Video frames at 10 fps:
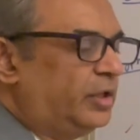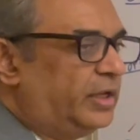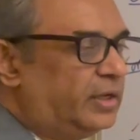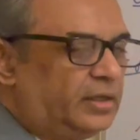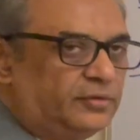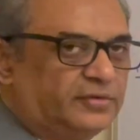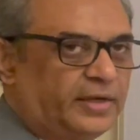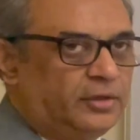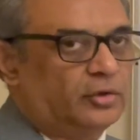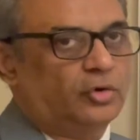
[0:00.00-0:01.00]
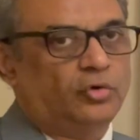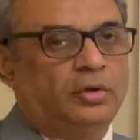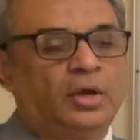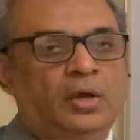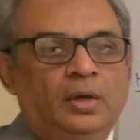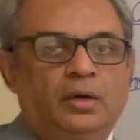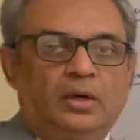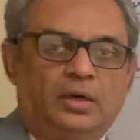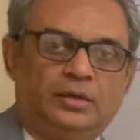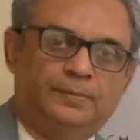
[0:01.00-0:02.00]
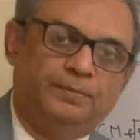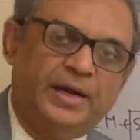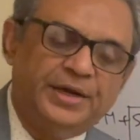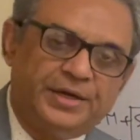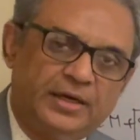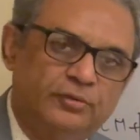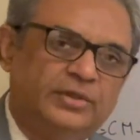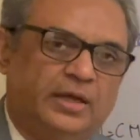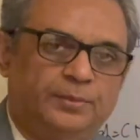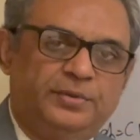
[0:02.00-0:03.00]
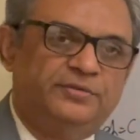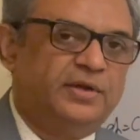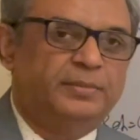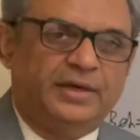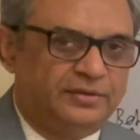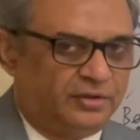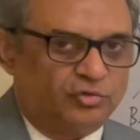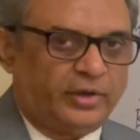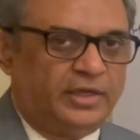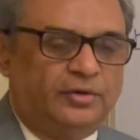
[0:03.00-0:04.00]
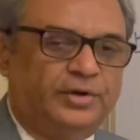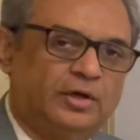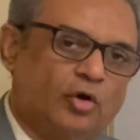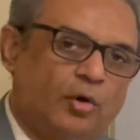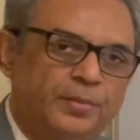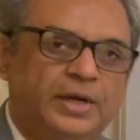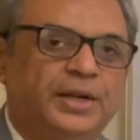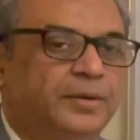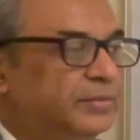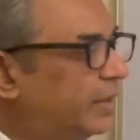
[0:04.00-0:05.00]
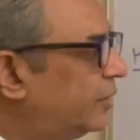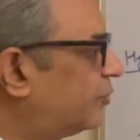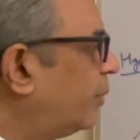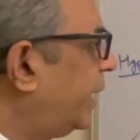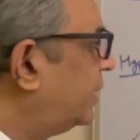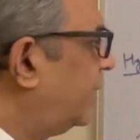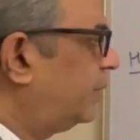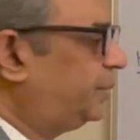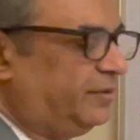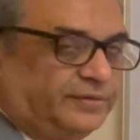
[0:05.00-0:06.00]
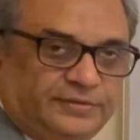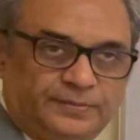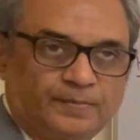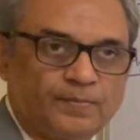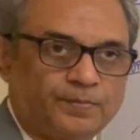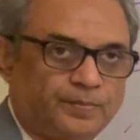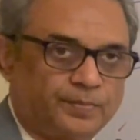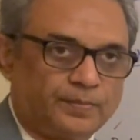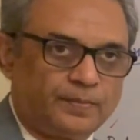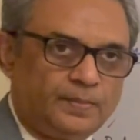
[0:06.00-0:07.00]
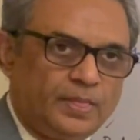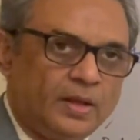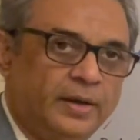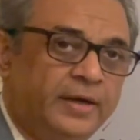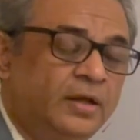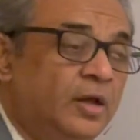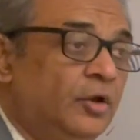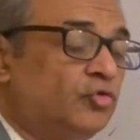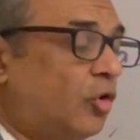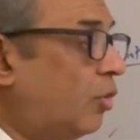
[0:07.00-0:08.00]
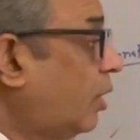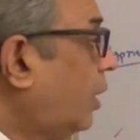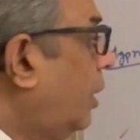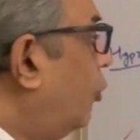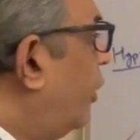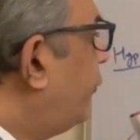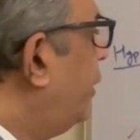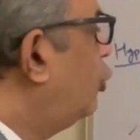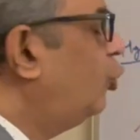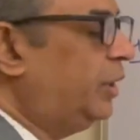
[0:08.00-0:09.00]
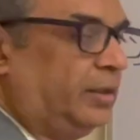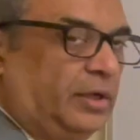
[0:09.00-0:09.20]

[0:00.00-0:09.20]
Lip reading: healings, I include meditative therapies and many things. So I give it a common name, that is mind therapies. Right? So what we do in